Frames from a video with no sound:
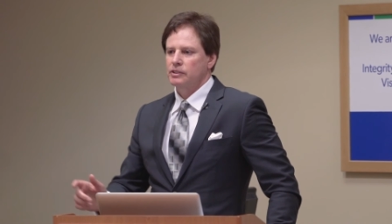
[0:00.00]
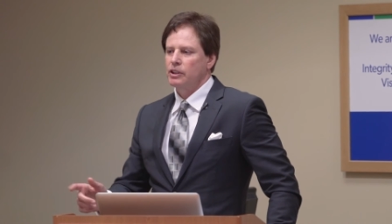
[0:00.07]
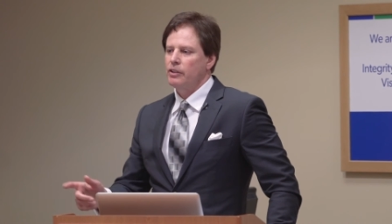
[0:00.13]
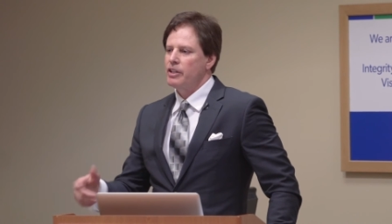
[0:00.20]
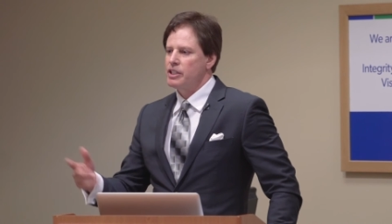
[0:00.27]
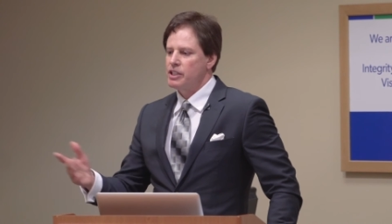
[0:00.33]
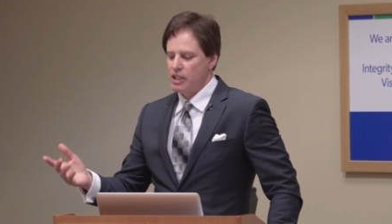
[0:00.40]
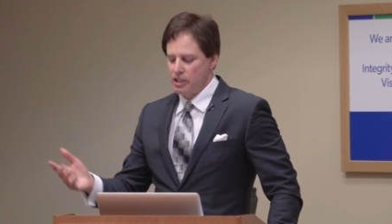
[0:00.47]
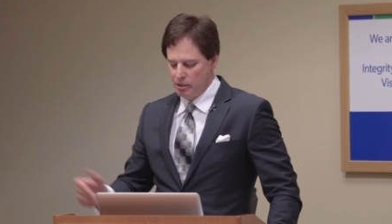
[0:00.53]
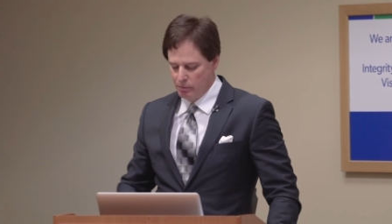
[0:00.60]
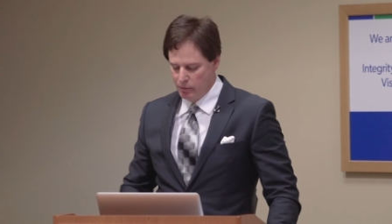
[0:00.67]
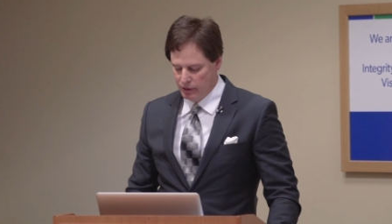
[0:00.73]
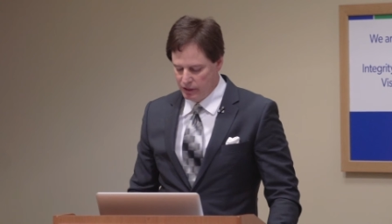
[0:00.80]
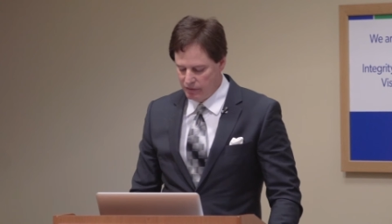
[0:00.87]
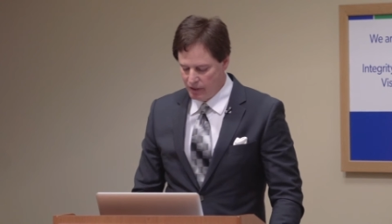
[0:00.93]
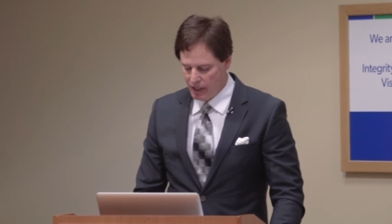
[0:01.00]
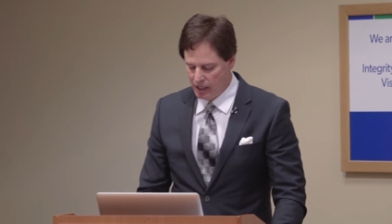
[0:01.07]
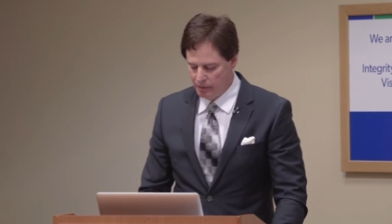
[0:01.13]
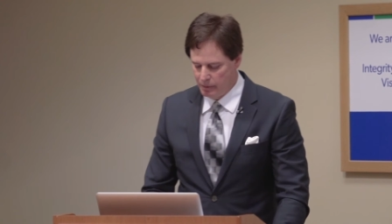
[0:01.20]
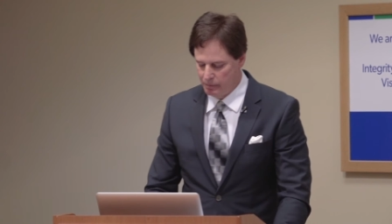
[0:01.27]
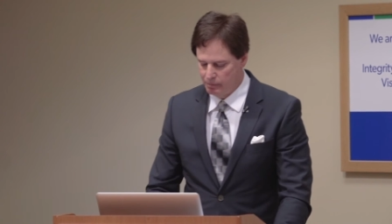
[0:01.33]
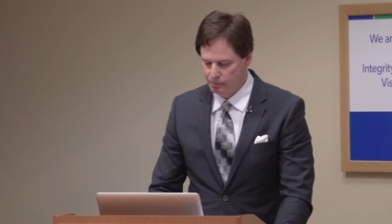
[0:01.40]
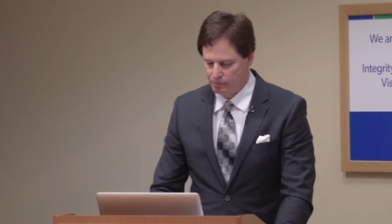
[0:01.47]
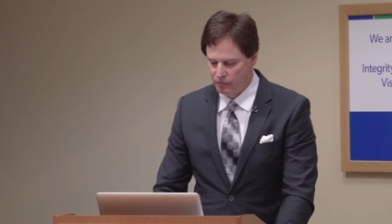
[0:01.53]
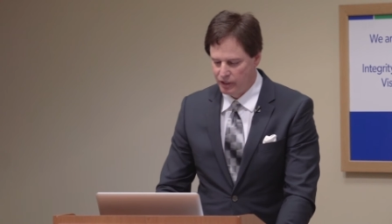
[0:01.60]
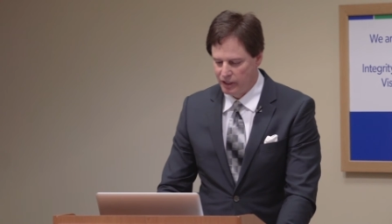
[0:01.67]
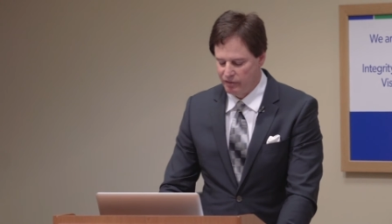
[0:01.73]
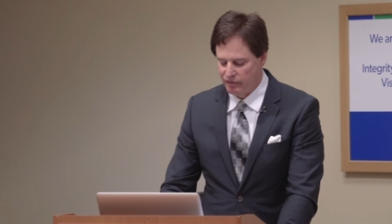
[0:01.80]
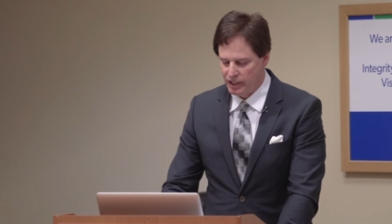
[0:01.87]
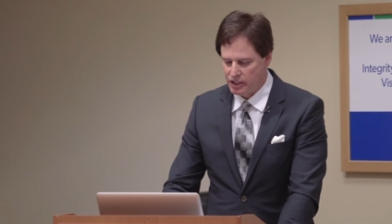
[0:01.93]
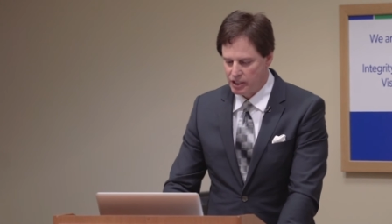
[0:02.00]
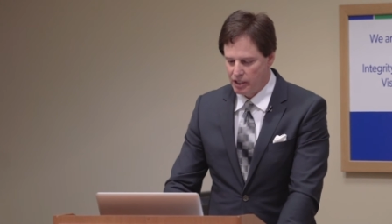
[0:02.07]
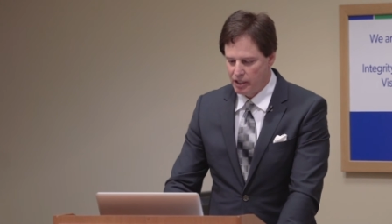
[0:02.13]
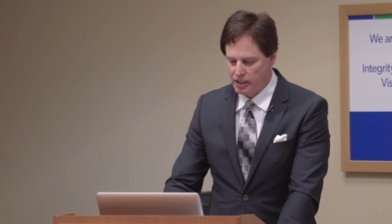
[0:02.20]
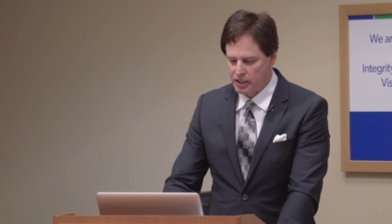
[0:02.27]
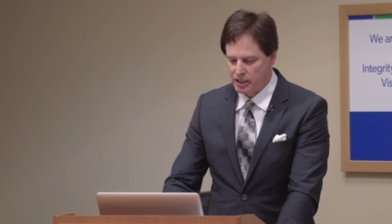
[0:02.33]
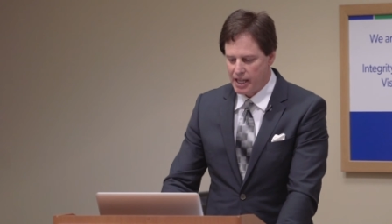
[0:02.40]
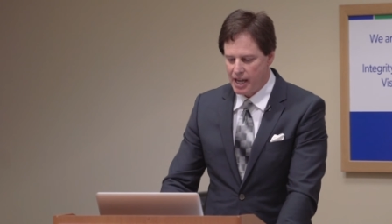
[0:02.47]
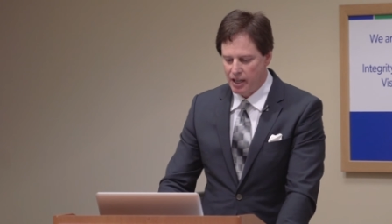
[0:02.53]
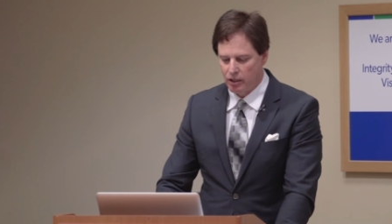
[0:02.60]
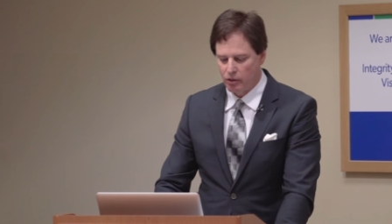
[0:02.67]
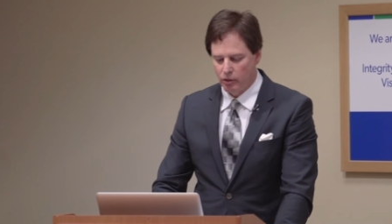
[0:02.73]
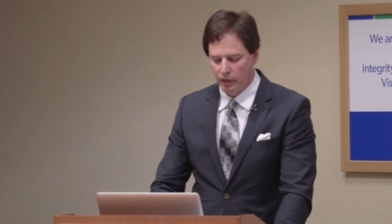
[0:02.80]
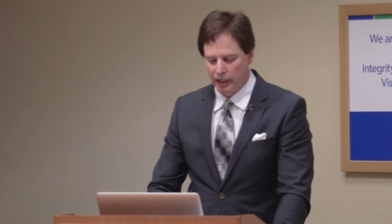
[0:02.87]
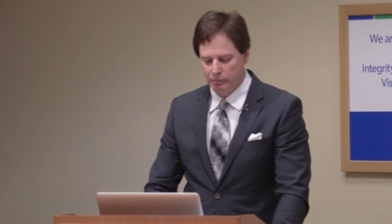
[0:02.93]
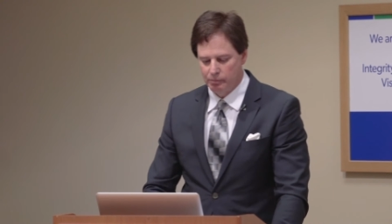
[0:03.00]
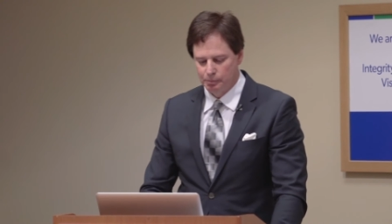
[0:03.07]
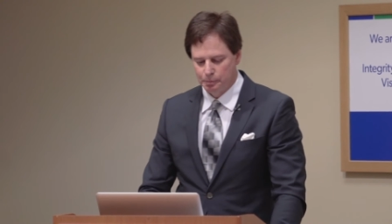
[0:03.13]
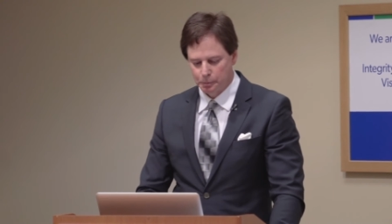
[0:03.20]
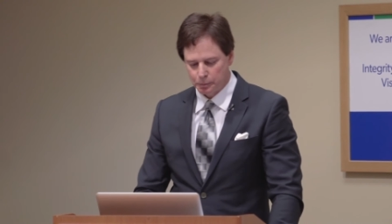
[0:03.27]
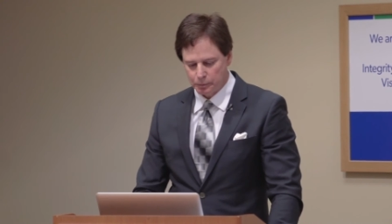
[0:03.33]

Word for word: So this is a multivitamin it fits into this category.